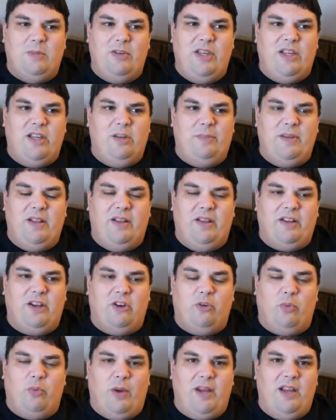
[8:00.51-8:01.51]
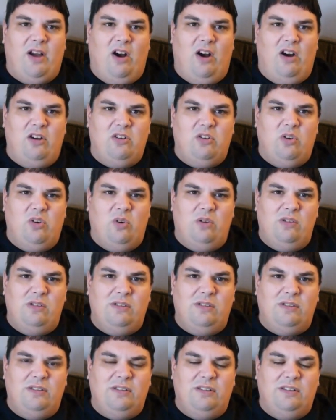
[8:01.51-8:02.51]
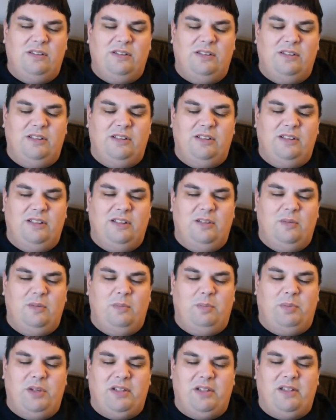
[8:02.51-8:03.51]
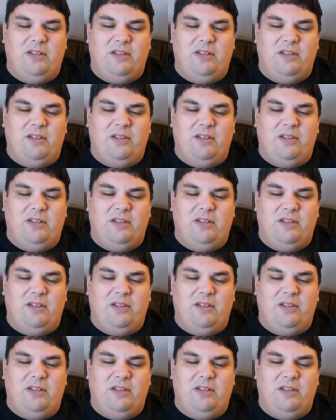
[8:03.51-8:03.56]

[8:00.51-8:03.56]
could be like a great uncle, but